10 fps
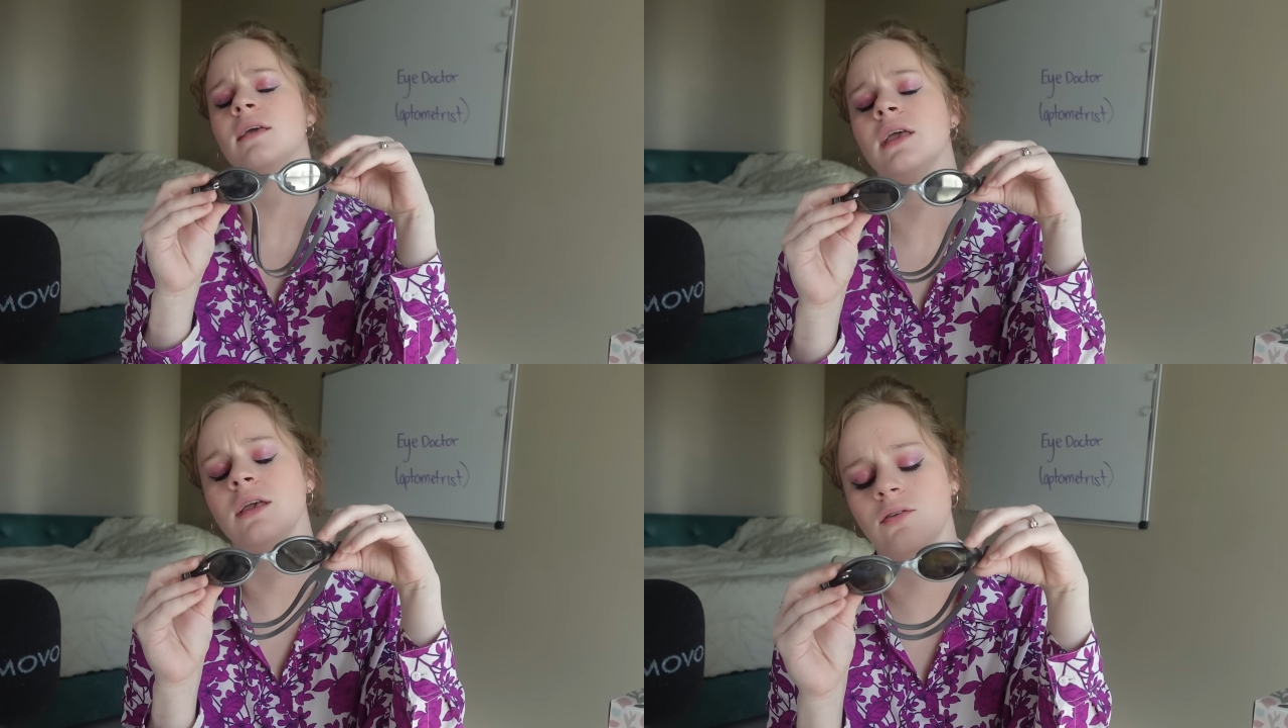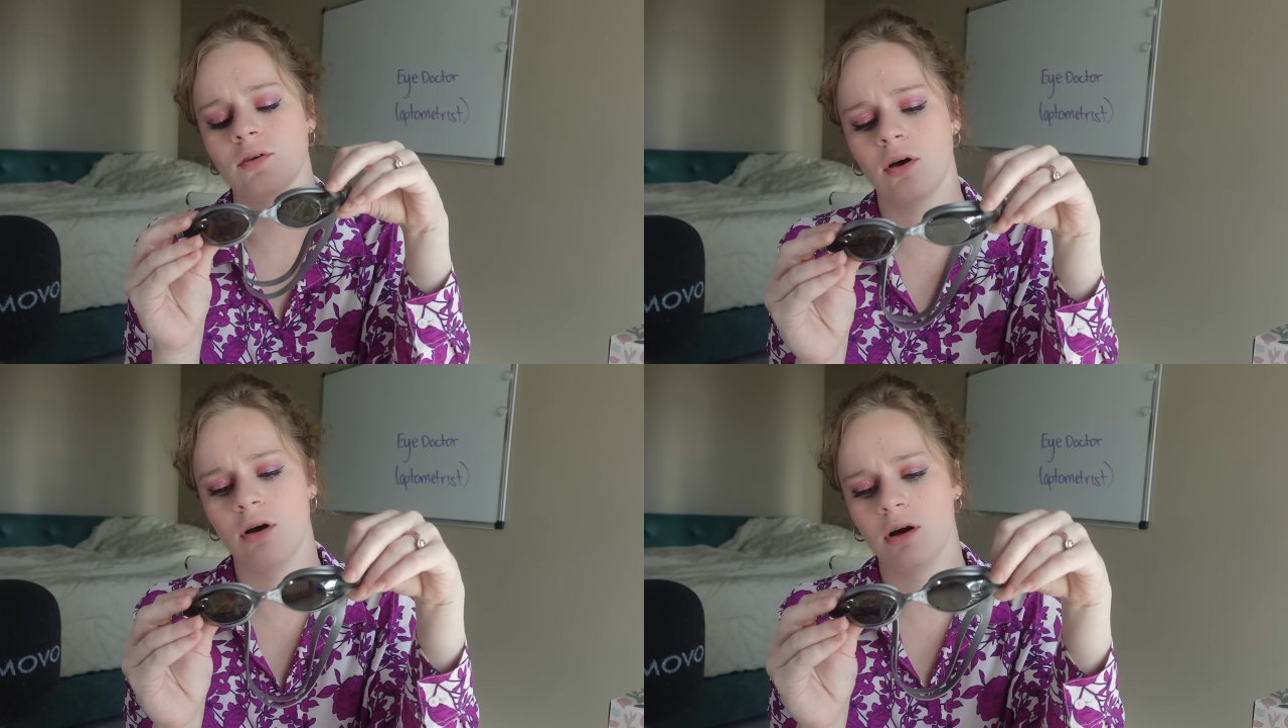These
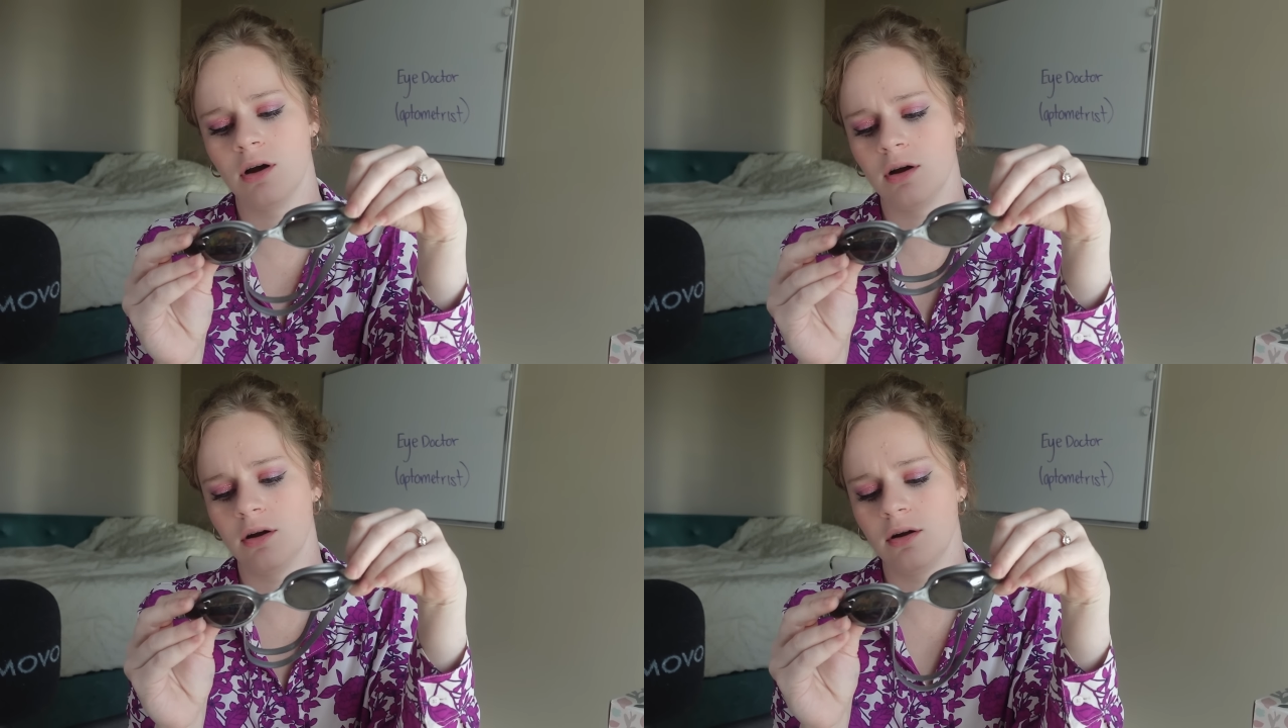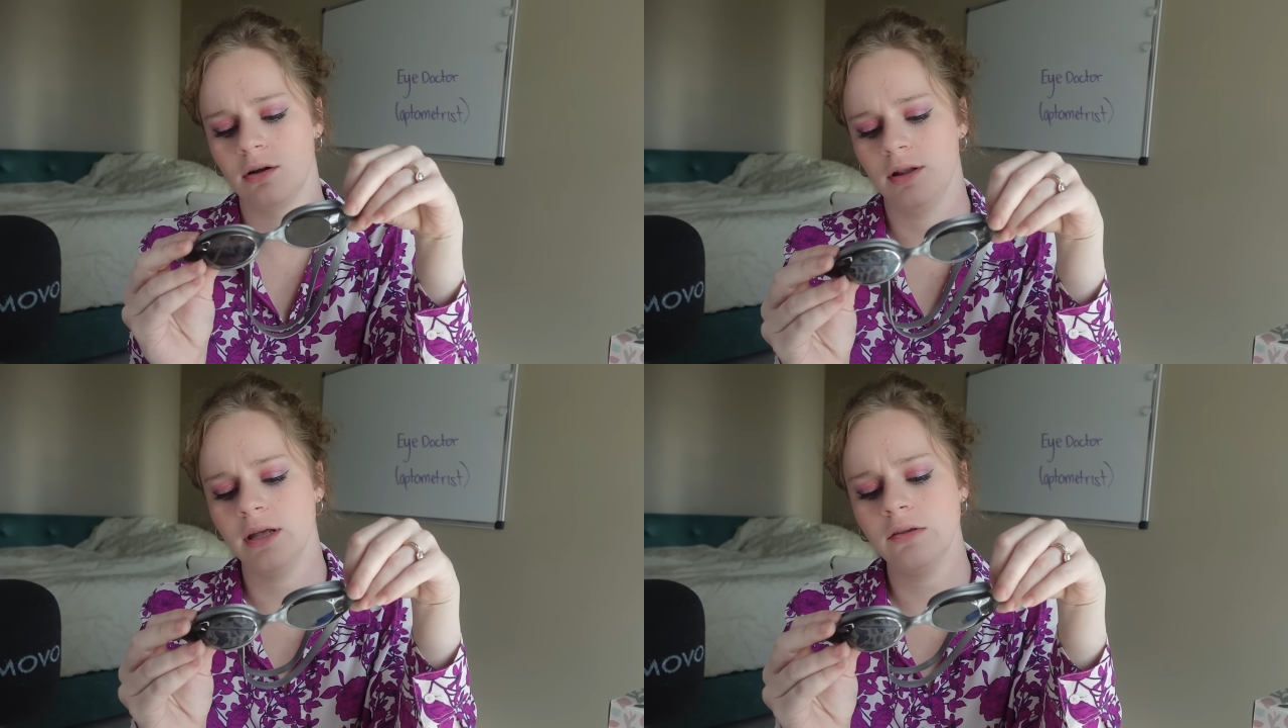
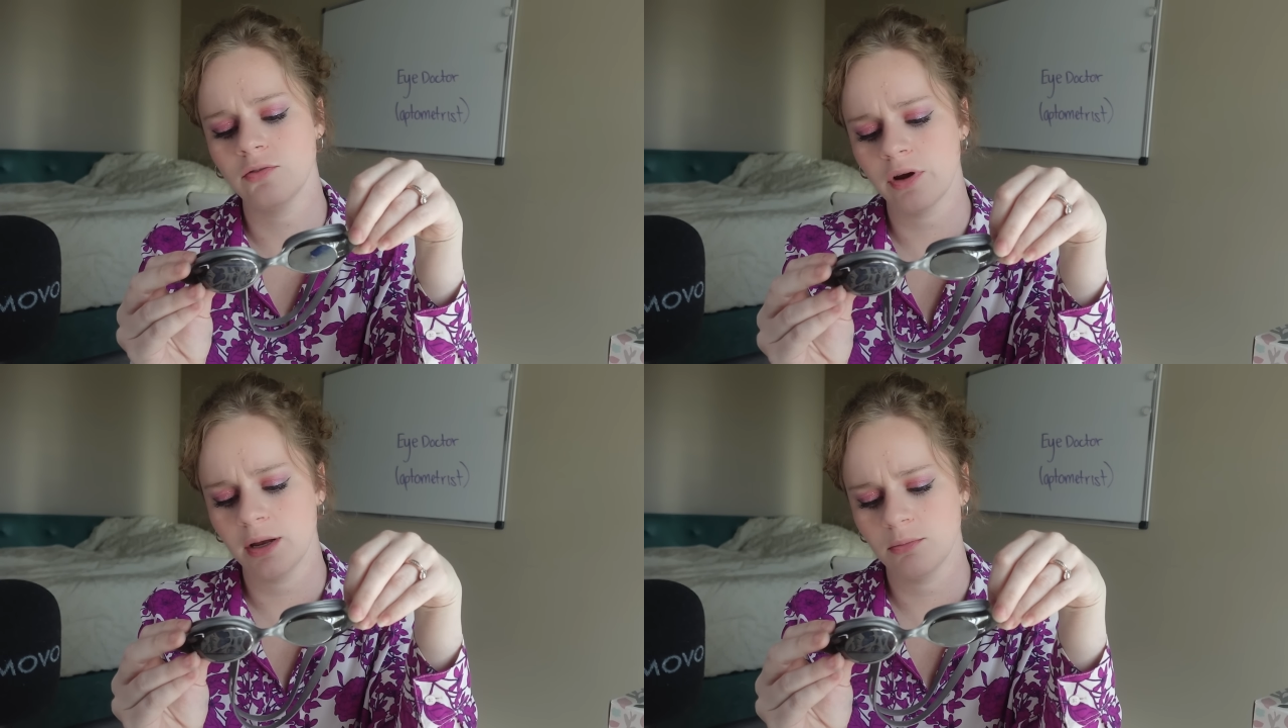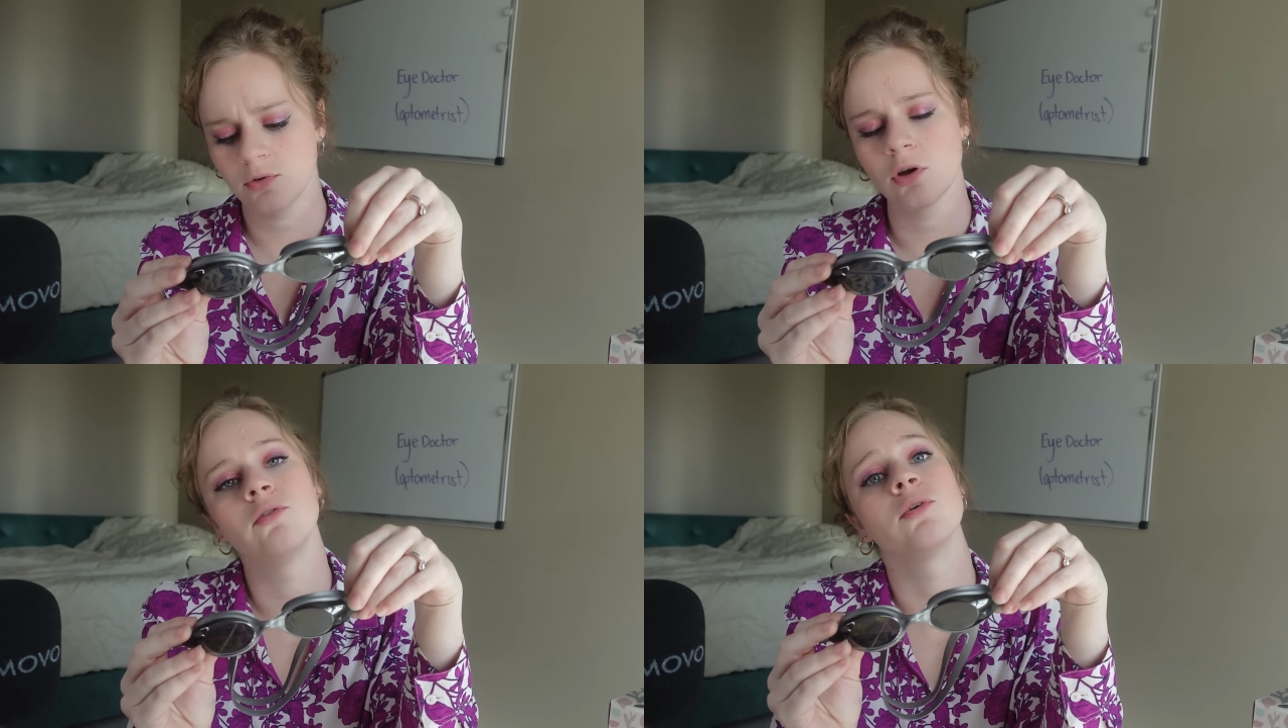frames
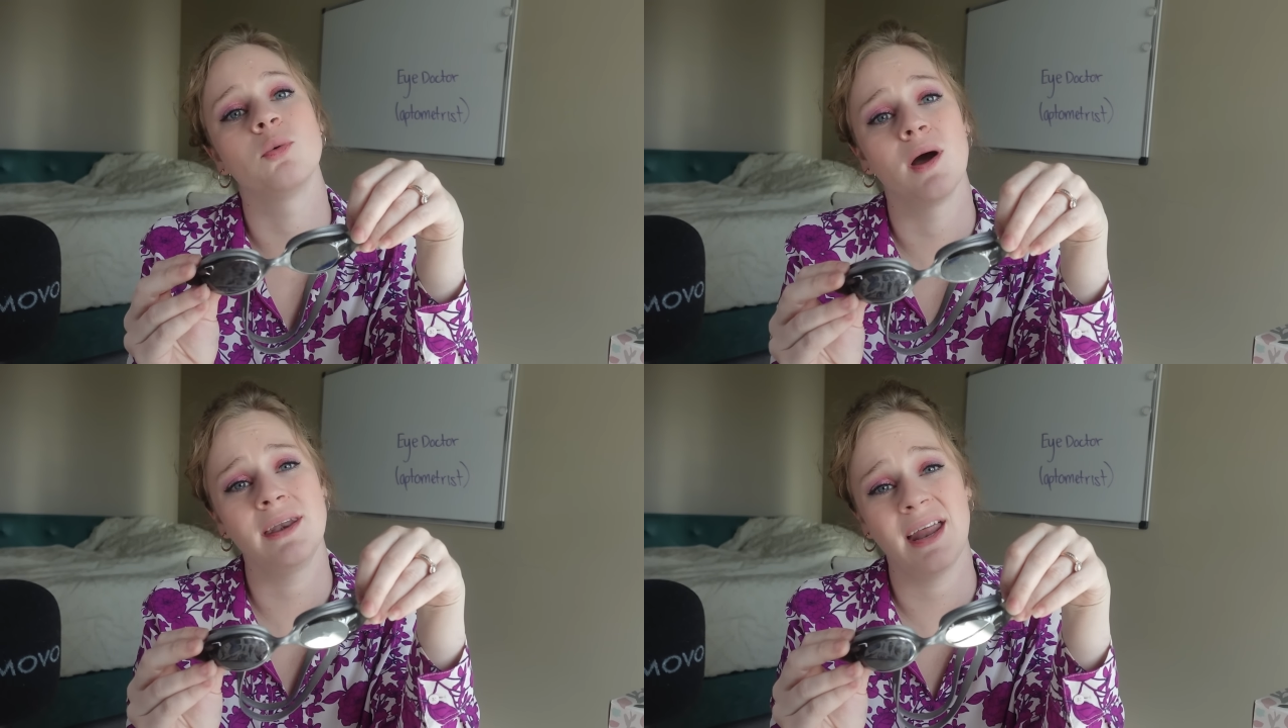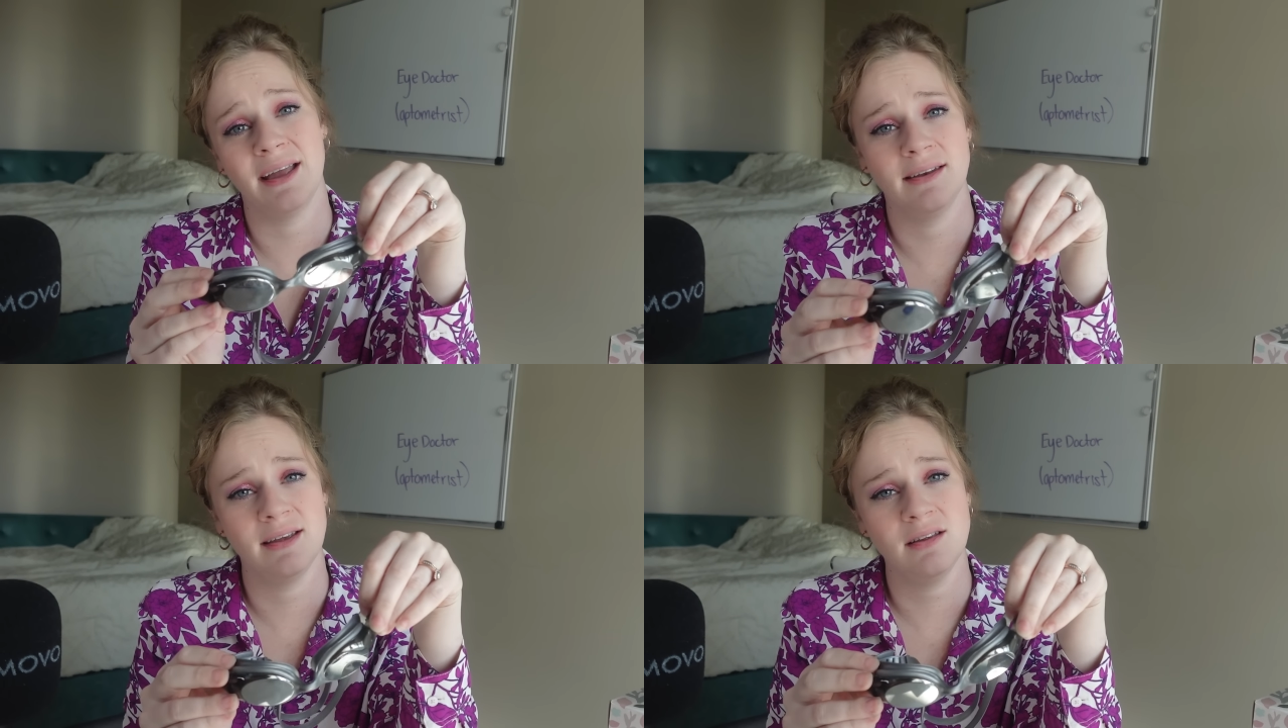go for
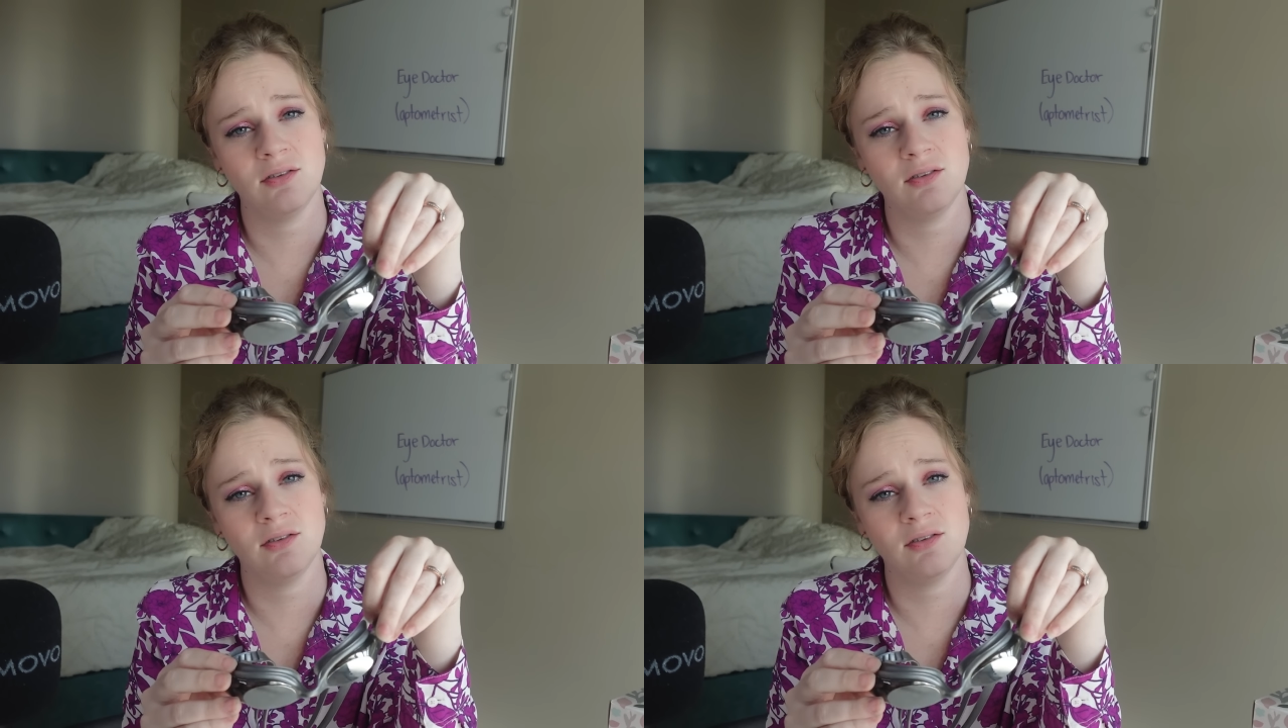$190,